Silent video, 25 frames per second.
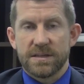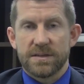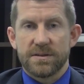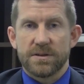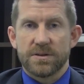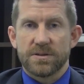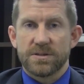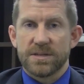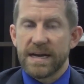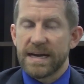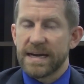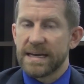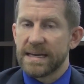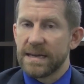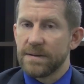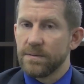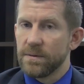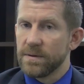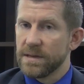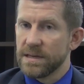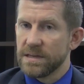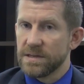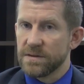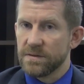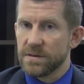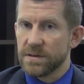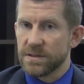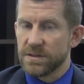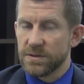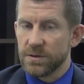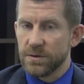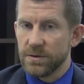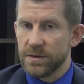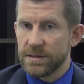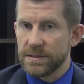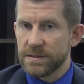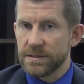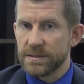that they're checking in with each of the
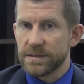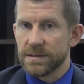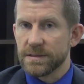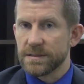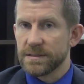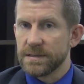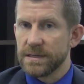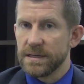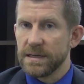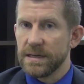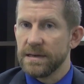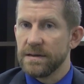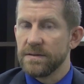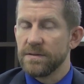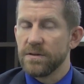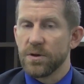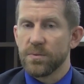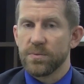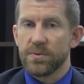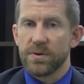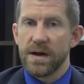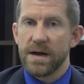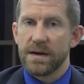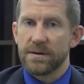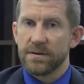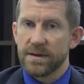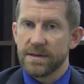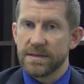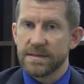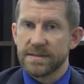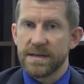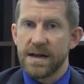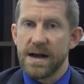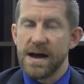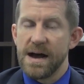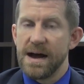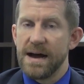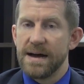students to see their
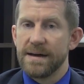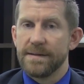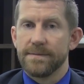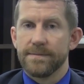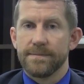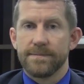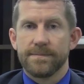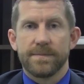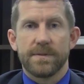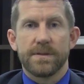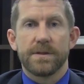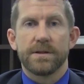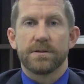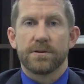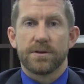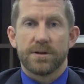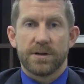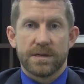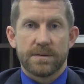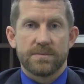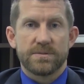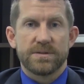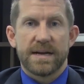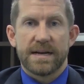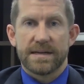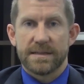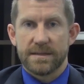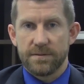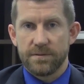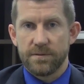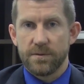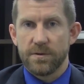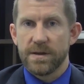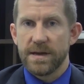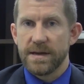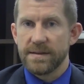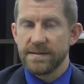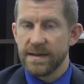progress on the learning objective
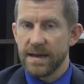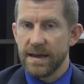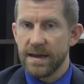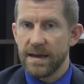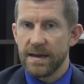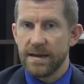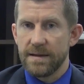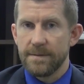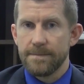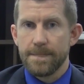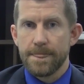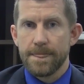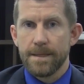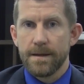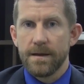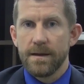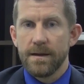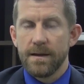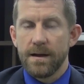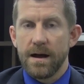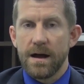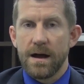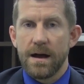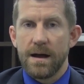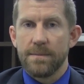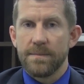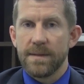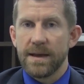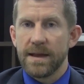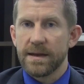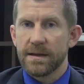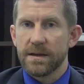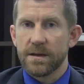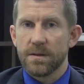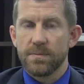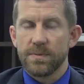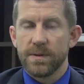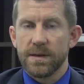for that day. And
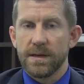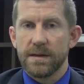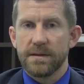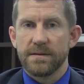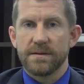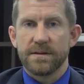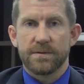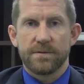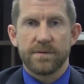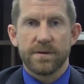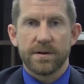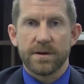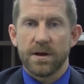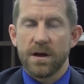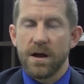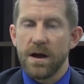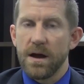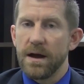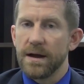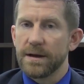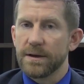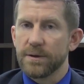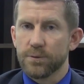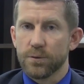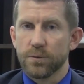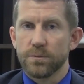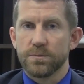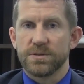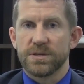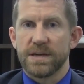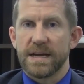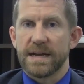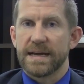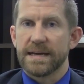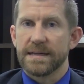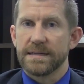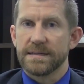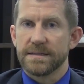it could be different group
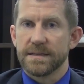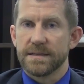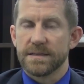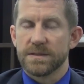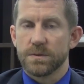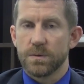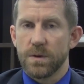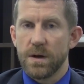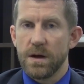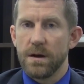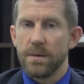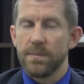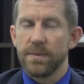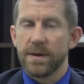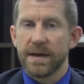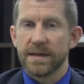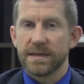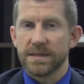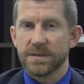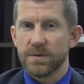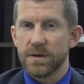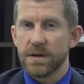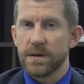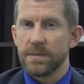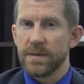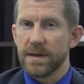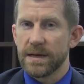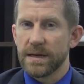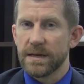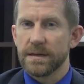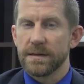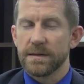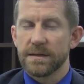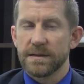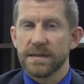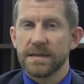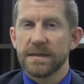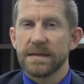check-ins as well. But I just want
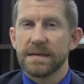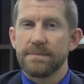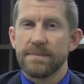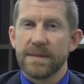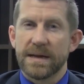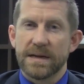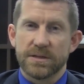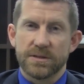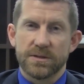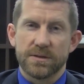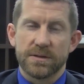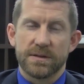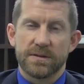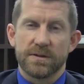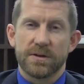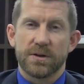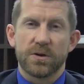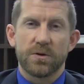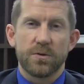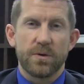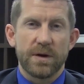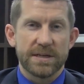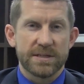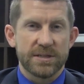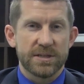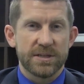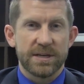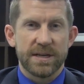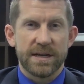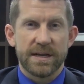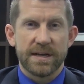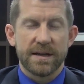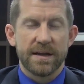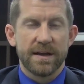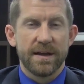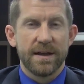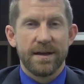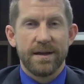to make sure that they're
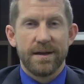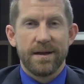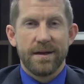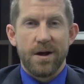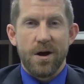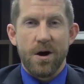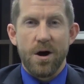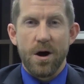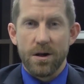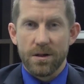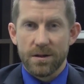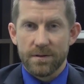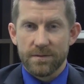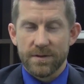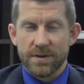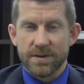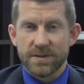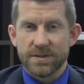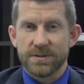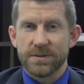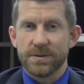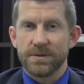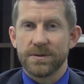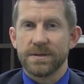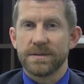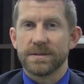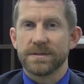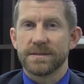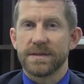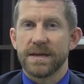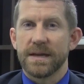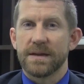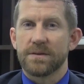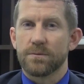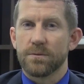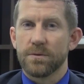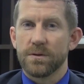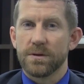questioning all of their students
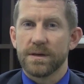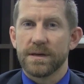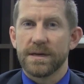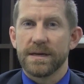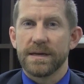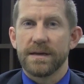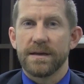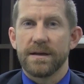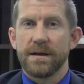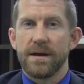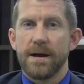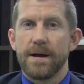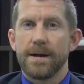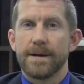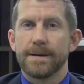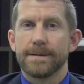and really